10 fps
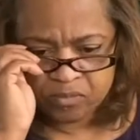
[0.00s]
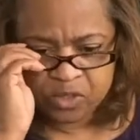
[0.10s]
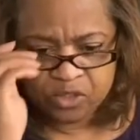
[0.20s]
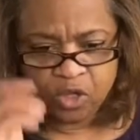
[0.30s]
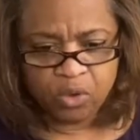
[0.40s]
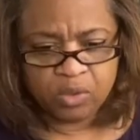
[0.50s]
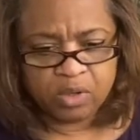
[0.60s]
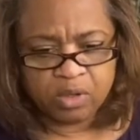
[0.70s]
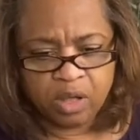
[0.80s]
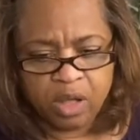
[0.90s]
So,
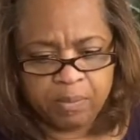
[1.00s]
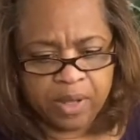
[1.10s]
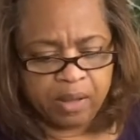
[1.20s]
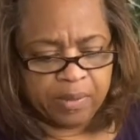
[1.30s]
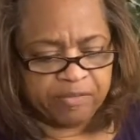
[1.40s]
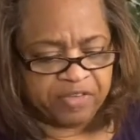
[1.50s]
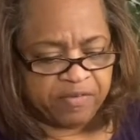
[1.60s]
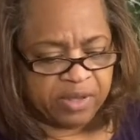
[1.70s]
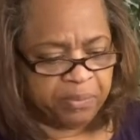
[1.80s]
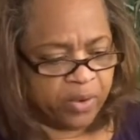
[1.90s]
um, uh,
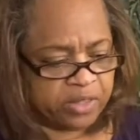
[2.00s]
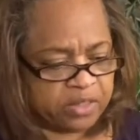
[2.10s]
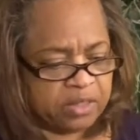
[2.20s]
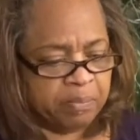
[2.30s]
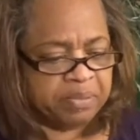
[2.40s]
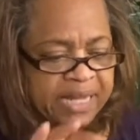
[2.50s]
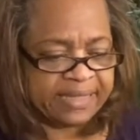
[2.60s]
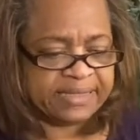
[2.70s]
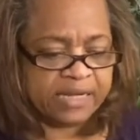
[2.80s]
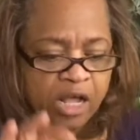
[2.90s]
very important.
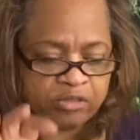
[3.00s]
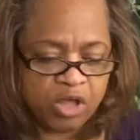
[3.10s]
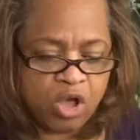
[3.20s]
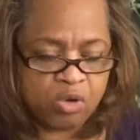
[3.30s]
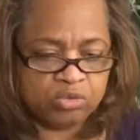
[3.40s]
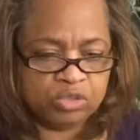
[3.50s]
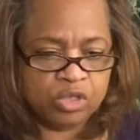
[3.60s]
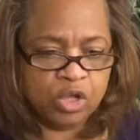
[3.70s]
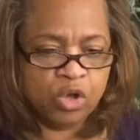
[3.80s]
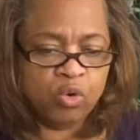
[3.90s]
Blessed are those
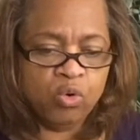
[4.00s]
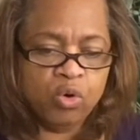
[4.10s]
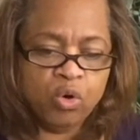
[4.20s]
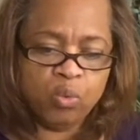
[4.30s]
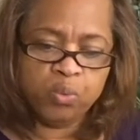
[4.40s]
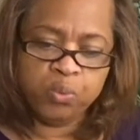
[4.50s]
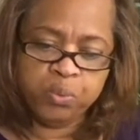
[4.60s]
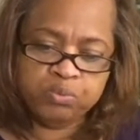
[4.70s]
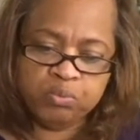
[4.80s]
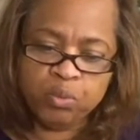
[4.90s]
who
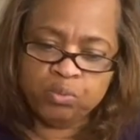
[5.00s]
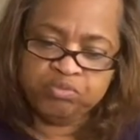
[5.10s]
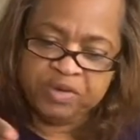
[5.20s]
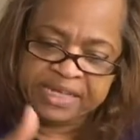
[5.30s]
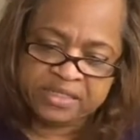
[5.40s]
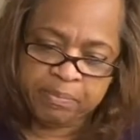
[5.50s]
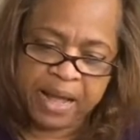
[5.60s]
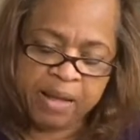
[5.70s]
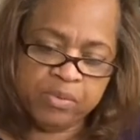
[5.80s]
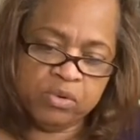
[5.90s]
read the
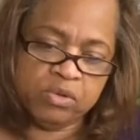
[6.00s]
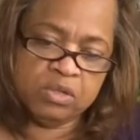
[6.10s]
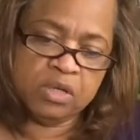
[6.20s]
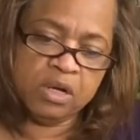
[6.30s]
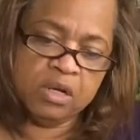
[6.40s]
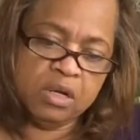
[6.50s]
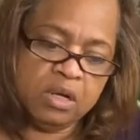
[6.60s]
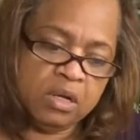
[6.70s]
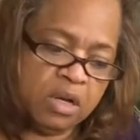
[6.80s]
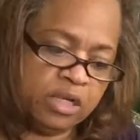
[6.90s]
Bible,
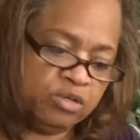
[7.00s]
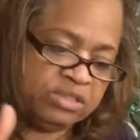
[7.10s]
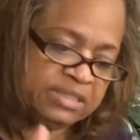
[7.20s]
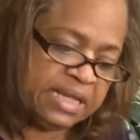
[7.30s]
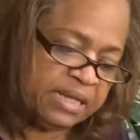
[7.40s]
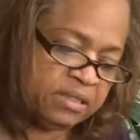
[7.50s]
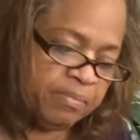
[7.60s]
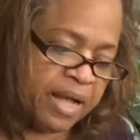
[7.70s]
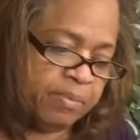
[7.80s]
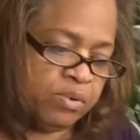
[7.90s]
understand the
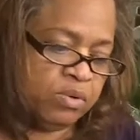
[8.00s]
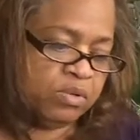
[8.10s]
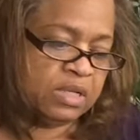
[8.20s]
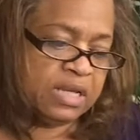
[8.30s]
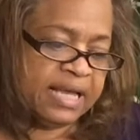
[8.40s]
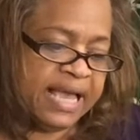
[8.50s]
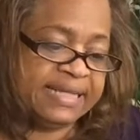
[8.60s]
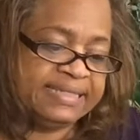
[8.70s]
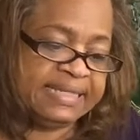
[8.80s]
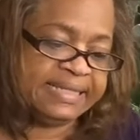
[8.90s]
Bible,
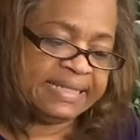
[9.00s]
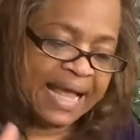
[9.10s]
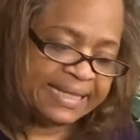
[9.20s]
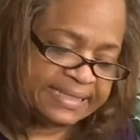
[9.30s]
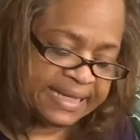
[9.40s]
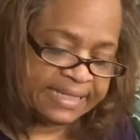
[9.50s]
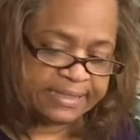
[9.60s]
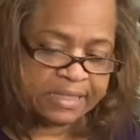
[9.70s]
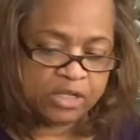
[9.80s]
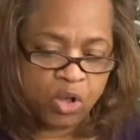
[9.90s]
and delight in
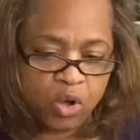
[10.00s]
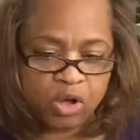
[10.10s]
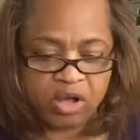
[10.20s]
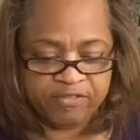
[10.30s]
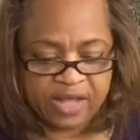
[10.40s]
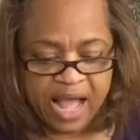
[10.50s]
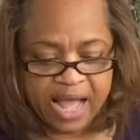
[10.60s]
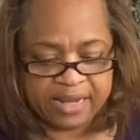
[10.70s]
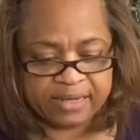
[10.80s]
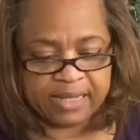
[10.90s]
the law of
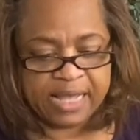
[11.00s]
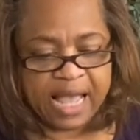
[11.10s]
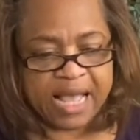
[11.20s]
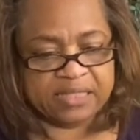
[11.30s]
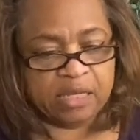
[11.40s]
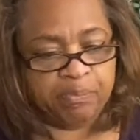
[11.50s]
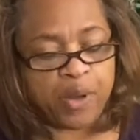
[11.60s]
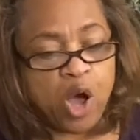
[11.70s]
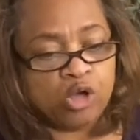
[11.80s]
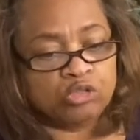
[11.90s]
God, as
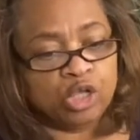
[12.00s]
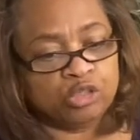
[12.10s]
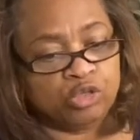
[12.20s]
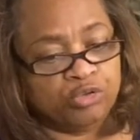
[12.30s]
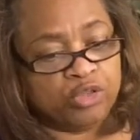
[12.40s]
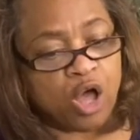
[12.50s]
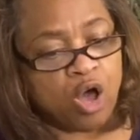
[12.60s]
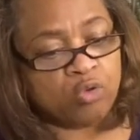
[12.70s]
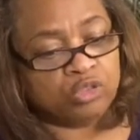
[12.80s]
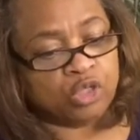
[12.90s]
opposed to
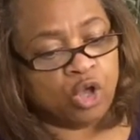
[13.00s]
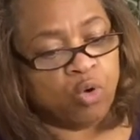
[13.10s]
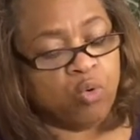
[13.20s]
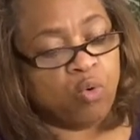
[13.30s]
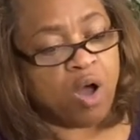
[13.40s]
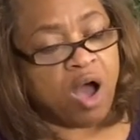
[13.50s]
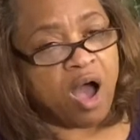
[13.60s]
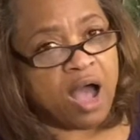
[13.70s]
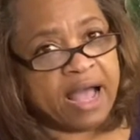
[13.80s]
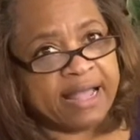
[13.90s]
those who
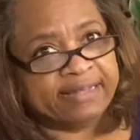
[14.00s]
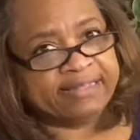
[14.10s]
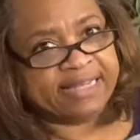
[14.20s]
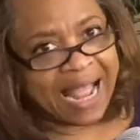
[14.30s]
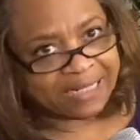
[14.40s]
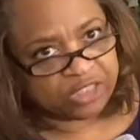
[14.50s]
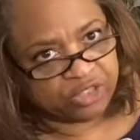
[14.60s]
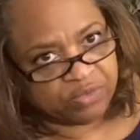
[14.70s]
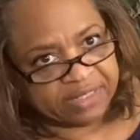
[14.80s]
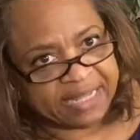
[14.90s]
are not
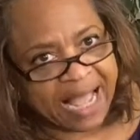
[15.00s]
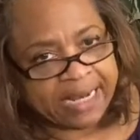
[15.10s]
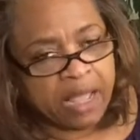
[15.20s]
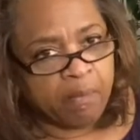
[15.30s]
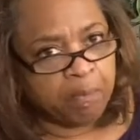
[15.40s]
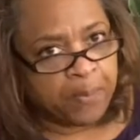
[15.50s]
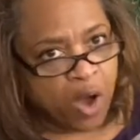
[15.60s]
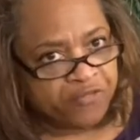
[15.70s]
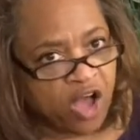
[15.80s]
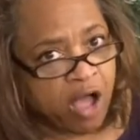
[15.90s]
doing that.
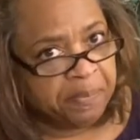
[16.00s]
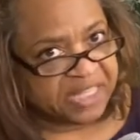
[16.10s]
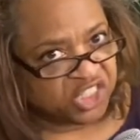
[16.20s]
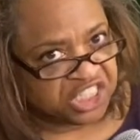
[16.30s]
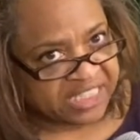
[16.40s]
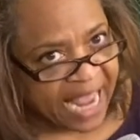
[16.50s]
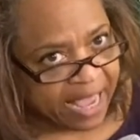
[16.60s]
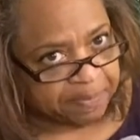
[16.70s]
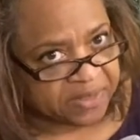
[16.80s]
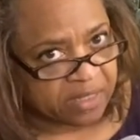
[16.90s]
Both are being
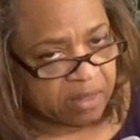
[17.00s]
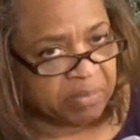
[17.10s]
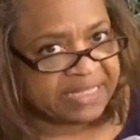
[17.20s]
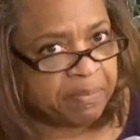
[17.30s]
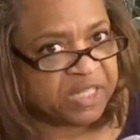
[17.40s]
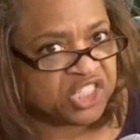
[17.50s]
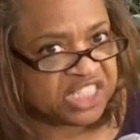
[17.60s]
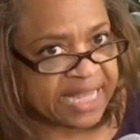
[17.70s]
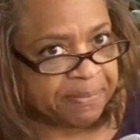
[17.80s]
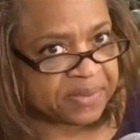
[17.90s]
shaped, but they're being
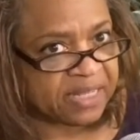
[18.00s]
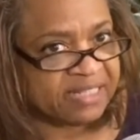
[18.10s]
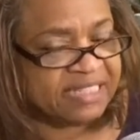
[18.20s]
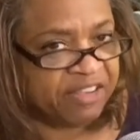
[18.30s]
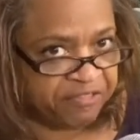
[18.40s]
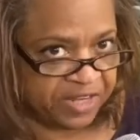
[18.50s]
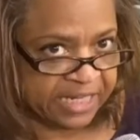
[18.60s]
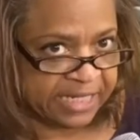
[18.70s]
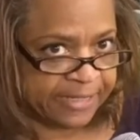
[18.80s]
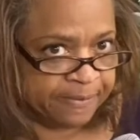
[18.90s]
shaped differently.